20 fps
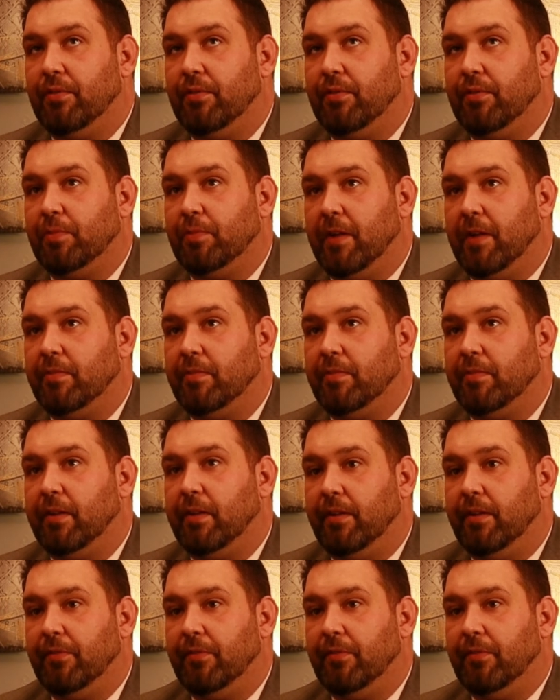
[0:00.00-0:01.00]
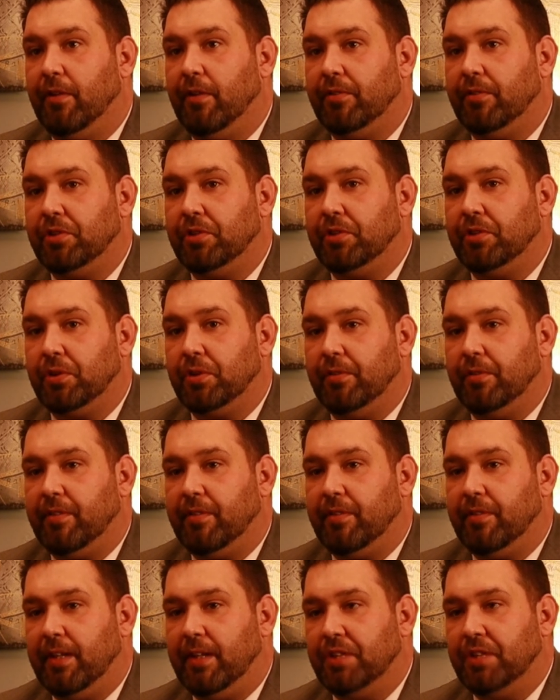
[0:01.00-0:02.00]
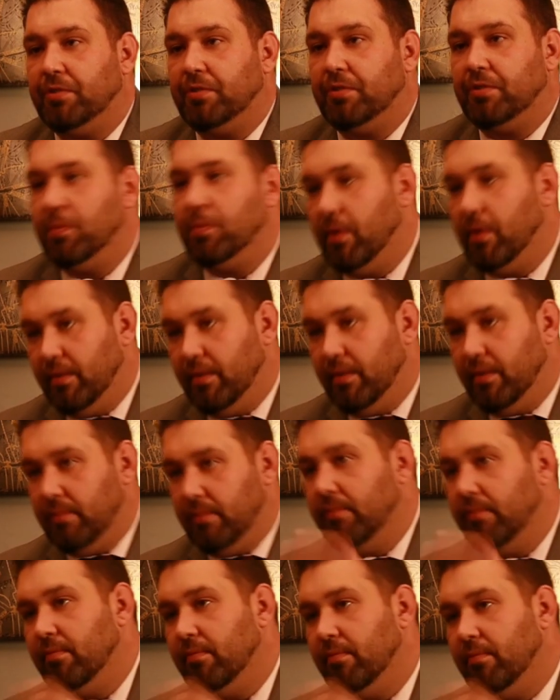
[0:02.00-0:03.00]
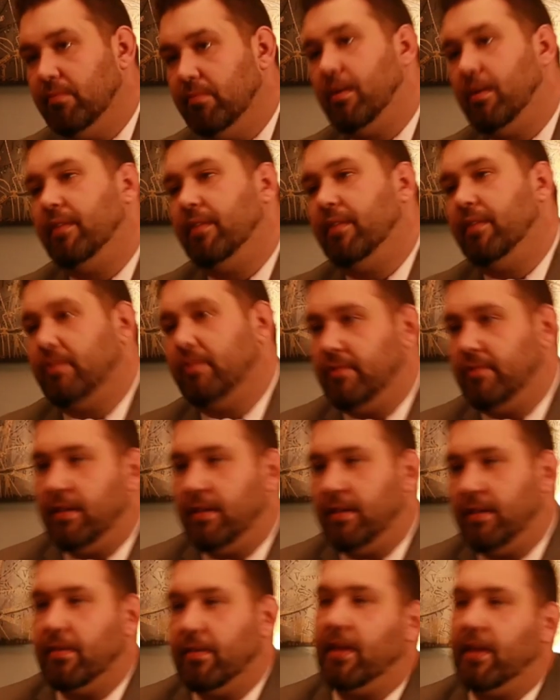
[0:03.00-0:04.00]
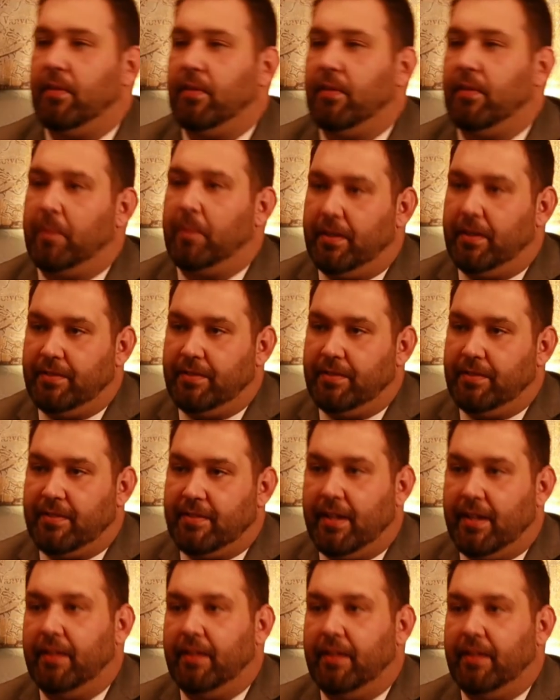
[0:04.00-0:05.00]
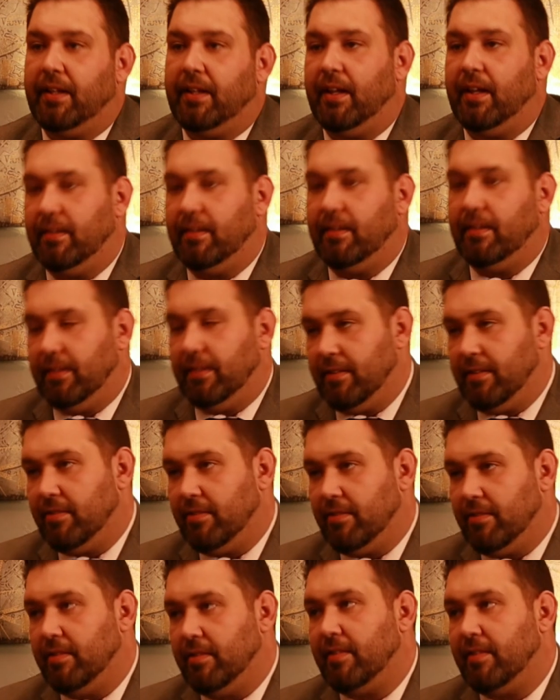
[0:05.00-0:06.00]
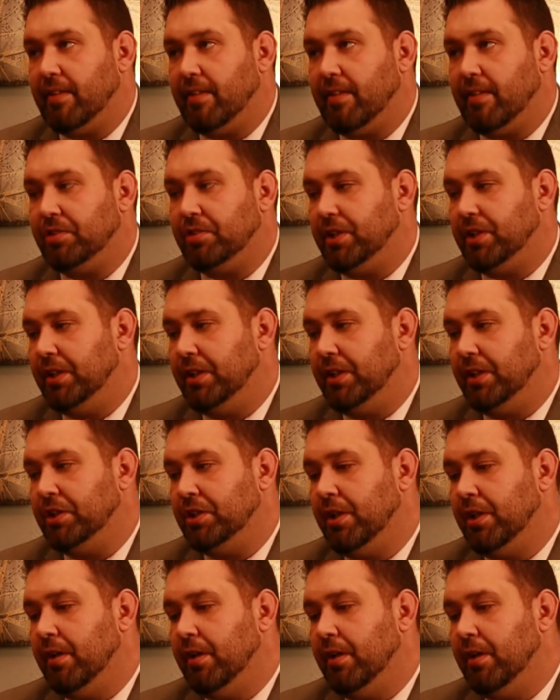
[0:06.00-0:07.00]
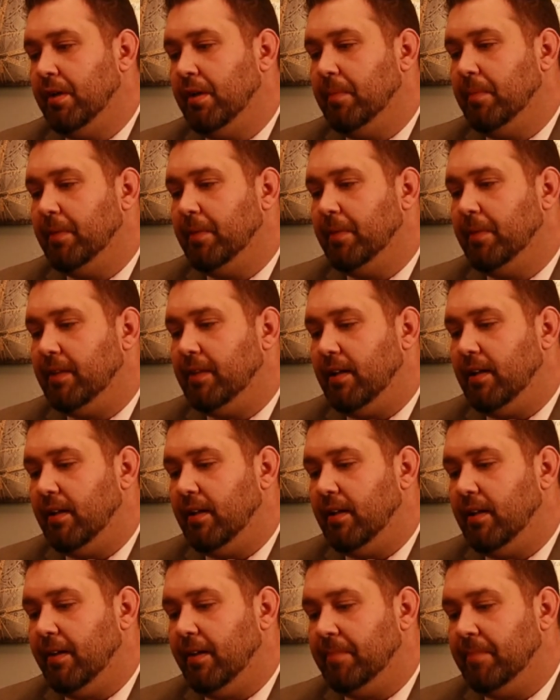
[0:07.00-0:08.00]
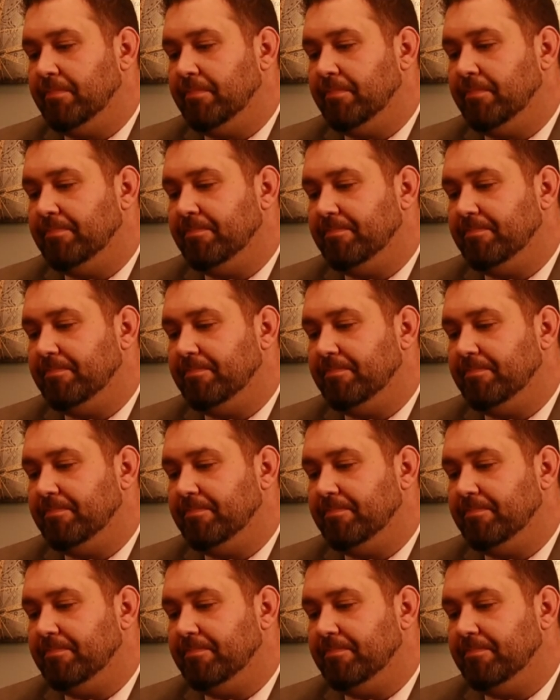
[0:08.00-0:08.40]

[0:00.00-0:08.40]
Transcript: responsibility falls on the shoulders of the agents who want right stick around a little bit and say like hey like this this has to change but the um,